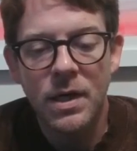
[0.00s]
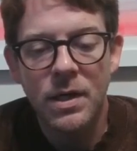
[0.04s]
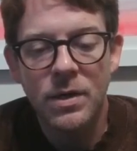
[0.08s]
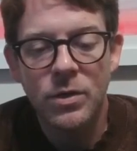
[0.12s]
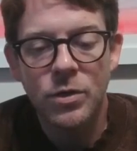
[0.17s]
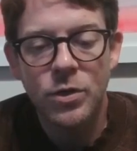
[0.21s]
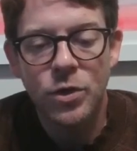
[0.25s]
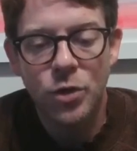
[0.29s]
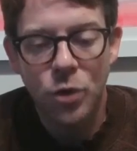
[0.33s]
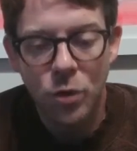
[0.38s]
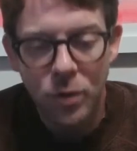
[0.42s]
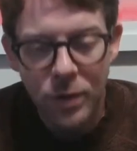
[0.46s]

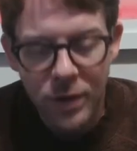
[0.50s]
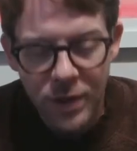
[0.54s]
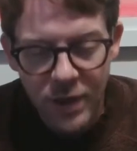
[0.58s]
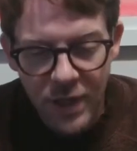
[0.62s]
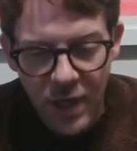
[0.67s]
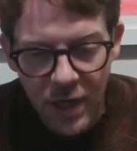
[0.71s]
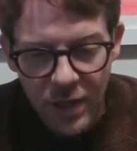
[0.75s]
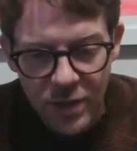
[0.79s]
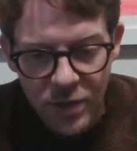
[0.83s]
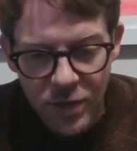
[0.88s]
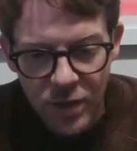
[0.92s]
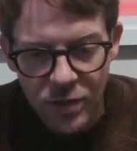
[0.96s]
certain
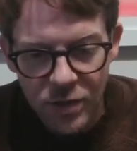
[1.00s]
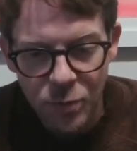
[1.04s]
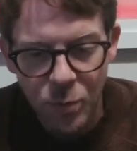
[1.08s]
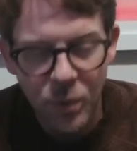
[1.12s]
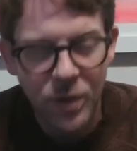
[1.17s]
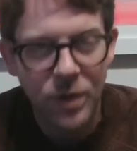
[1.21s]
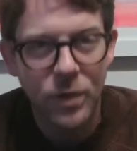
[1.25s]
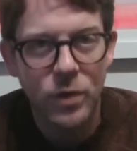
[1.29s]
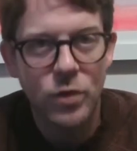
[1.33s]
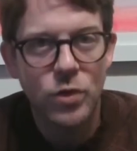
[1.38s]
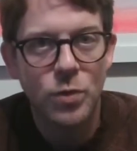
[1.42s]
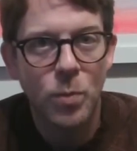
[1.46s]
cases
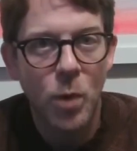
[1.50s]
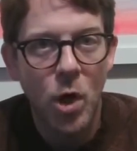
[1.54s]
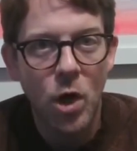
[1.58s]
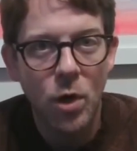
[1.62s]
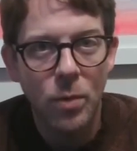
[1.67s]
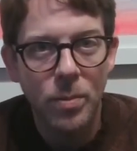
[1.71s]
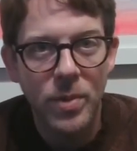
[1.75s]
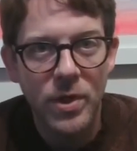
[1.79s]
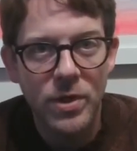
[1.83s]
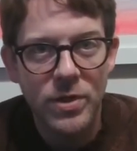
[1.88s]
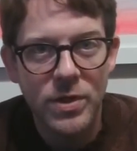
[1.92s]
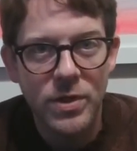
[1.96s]
with a small
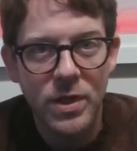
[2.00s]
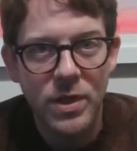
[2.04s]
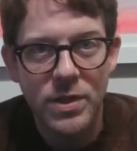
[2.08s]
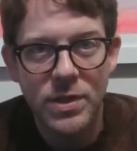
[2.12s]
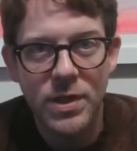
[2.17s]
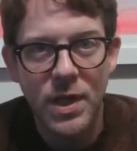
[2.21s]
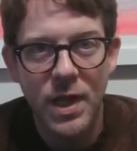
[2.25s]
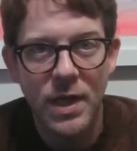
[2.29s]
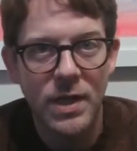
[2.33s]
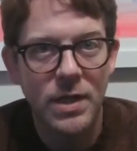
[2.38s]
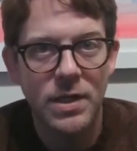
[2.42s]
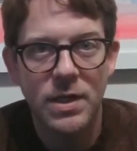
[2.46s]
business
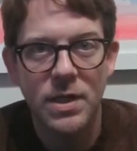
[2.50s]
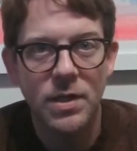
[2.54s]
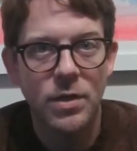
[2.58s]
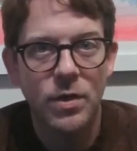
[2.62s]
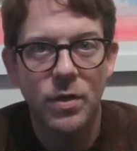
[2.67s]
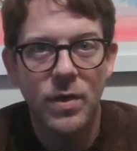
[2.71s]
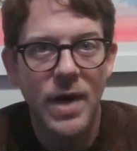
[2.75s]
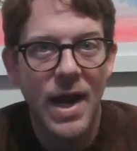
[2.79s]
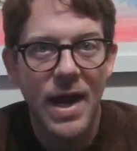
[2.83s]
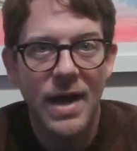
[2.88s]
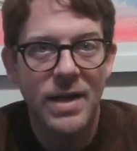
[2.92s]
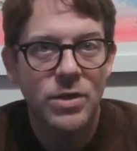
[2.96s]
that either
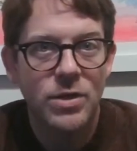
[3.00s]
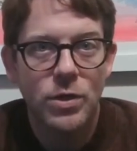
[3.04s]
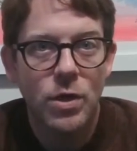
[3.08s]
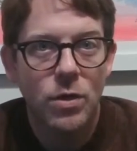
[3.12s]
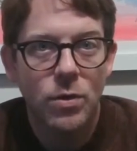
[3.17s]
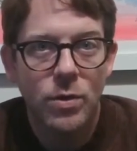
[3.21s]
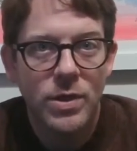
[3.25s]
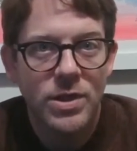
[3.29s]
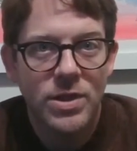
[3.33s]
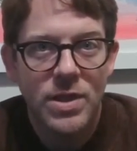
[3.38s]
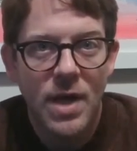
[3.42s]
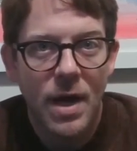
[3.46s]
has
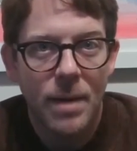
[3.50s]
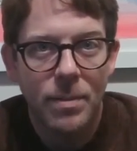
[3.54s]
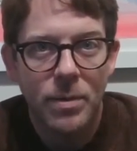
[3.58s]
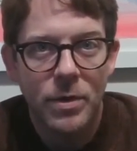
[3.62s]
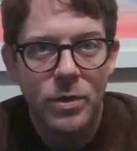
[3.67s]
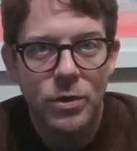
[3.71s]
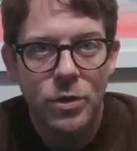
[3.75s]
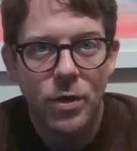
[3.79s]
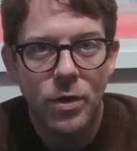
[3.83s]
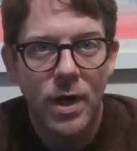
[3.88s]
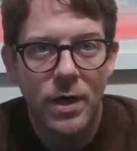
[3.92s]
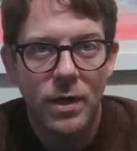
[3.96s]
no
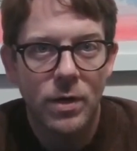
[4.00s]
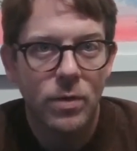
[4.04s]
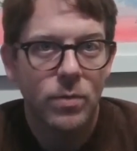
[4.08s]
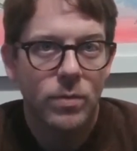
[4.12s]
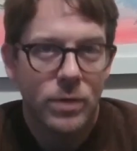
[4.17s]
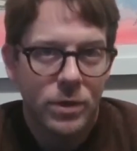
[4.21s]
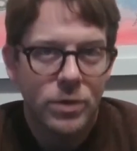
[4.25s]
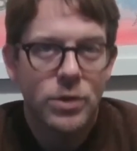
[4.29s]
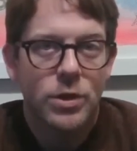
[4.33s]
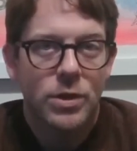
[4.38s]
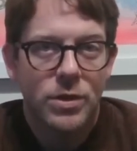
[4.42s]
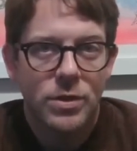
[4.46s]
established credit,
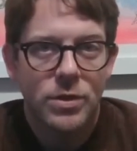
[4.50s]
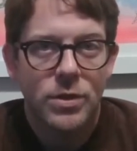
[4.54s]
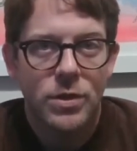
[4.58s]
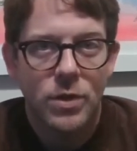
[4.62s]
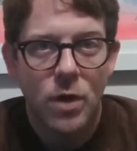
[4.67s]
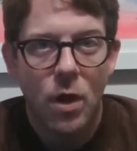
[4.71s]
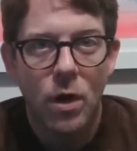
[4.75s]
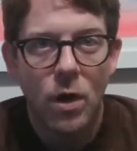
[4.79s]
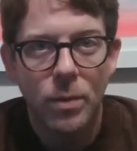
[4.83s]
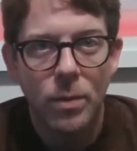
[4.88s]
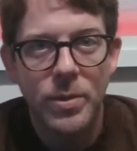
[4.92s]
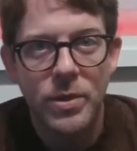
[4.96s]
which is
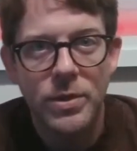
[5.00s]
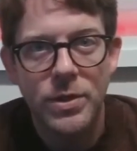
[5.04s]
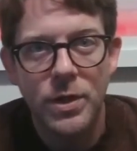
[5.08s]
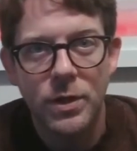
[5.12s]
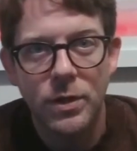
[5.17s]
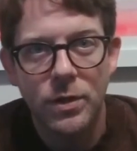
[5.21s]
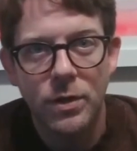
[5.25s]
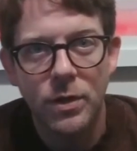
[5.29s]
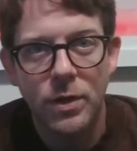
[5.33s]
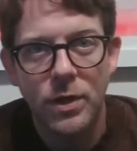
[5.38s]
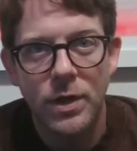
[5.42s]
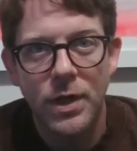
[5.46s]
our
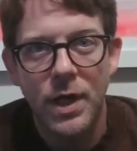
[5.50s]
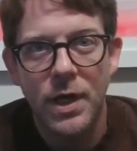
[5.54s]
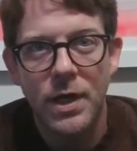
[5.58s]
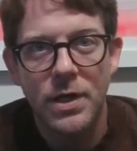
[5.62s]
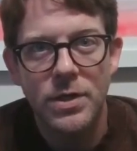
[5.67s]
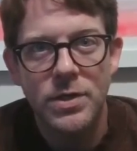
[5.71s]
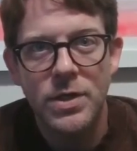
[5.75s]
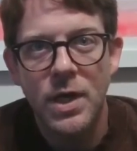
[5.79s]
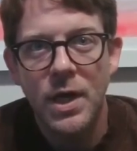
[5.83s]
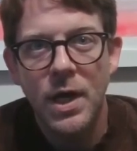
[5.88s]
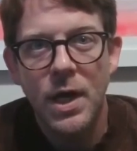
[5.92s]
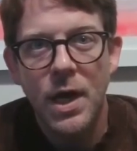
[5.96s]
particular
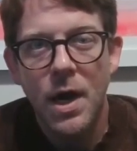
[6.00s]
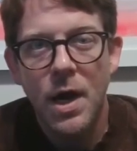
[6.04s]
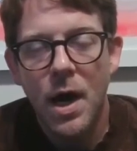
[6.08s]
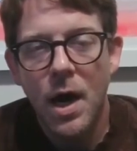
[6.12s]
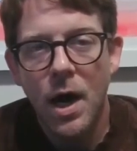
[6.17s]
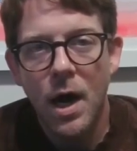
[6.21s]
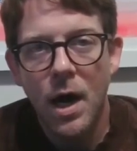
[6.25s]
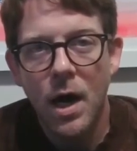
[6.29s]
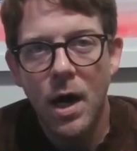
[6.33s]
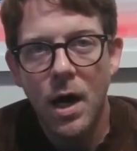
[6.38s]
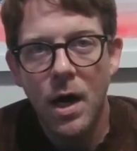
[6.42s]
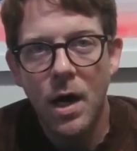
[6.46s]
case,
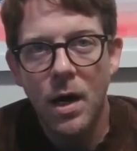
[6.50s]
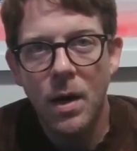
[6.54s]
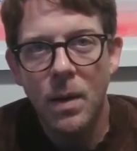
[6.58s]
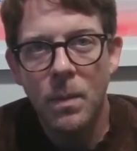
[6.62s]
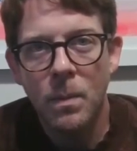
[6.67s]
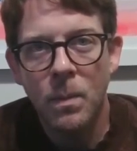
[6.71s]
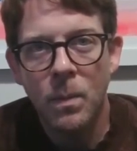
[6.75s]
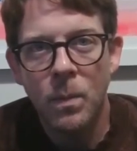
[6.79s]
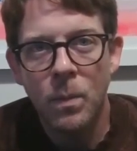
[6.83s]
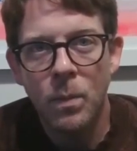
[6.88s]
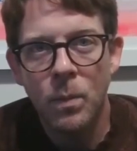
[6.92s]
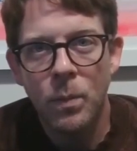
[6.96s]

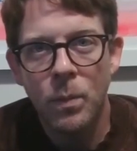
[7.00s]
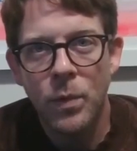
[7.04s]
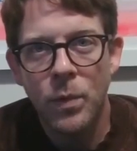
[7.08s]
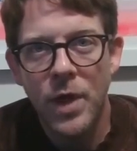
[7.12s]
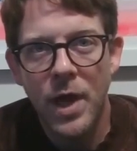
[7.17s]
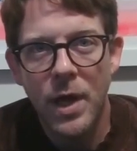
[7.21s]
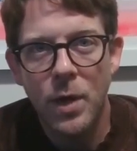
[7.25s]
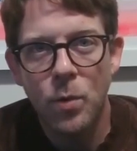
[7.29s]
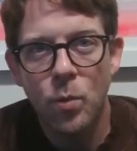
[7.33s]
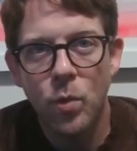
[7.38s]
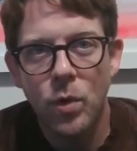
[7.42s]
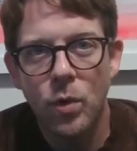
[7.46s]

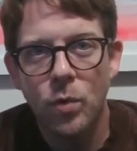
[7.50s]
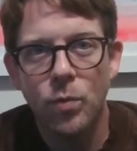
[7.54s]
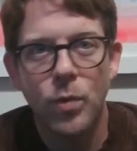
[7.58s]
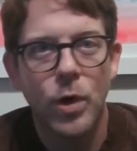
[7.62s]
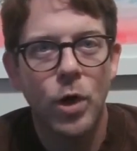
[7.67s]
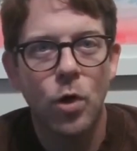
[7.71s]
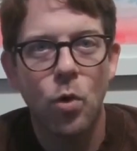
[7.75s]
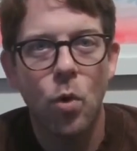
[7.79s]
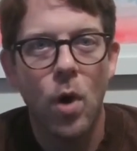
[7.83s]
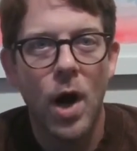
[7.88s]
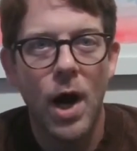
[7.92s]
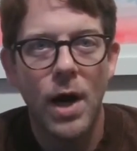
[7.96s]
they will
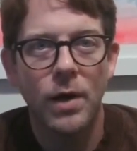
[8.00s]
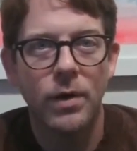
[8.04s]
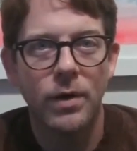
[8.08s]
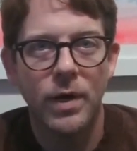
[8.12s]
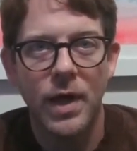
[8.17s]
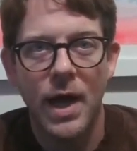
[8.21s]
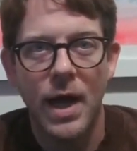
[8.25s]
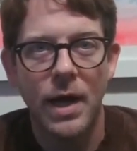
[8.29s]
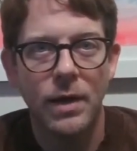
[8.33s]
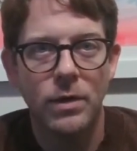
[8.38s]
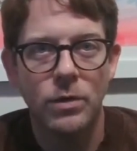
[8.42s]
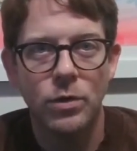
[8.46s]
require
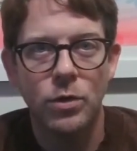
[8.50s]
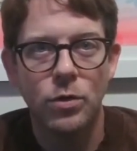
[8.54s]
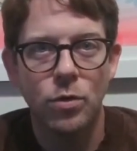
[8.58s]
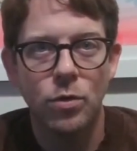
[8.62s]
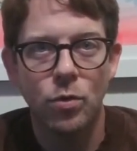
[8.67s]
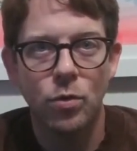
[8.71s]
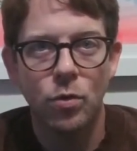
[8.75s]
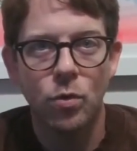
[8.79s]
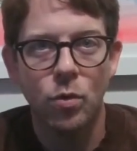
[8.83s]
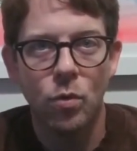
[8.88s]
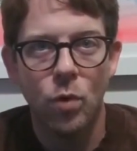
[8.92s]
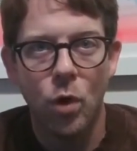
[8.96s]
that
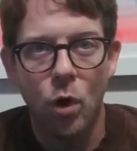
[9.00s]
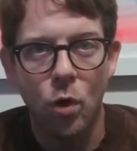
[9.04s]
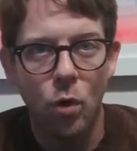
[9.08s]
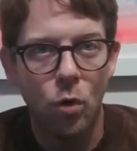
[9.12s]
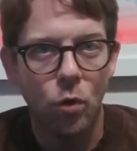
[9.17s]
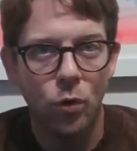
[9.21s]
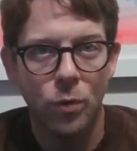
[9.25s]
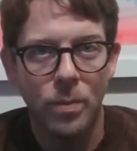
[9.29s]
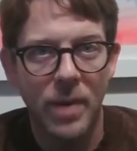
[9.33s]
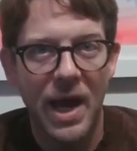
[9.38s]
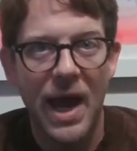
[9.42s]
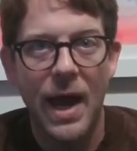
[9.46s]
you
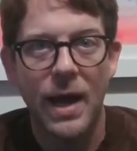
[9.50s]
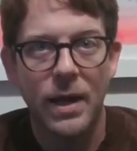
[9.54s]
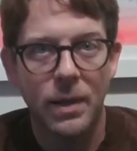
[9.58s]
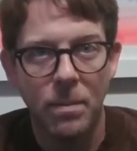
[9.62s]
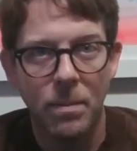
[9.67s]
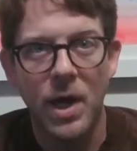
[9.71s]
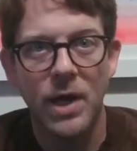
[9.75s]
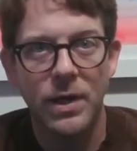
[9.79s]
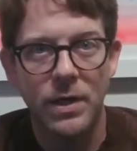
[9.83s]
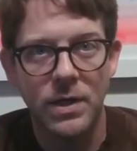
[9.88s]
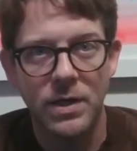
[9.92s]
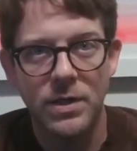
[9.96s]
hold back
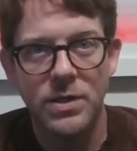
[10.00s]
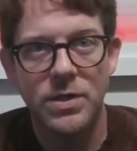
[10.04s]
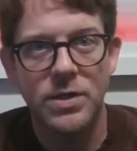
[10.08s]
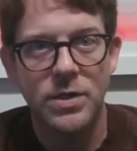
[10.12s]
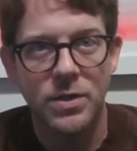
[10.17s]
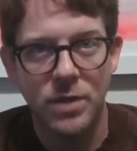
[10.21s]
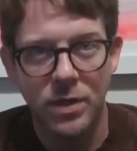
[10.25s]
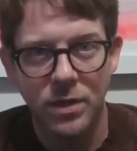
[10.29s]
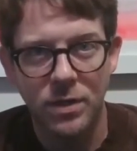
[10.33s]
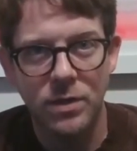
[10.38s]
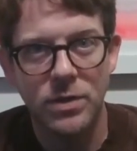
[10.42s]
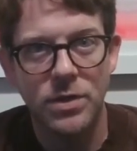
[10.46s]
monies
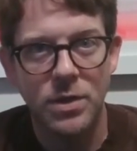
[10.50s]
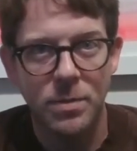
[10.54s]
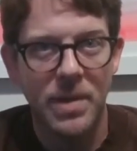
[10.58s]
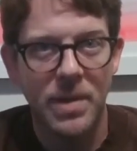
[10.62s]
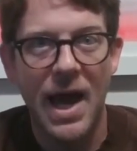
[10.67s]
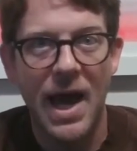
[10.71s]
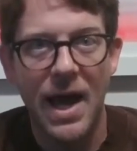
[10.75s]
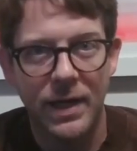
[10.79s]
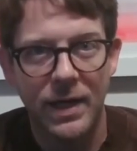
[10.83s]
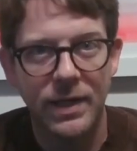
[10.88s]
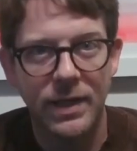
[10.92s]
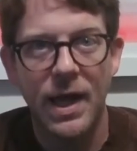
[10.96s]
to
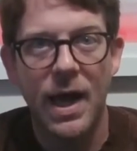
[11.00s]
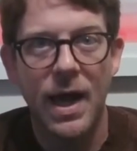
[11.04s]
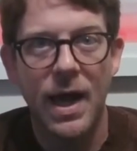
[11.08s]
back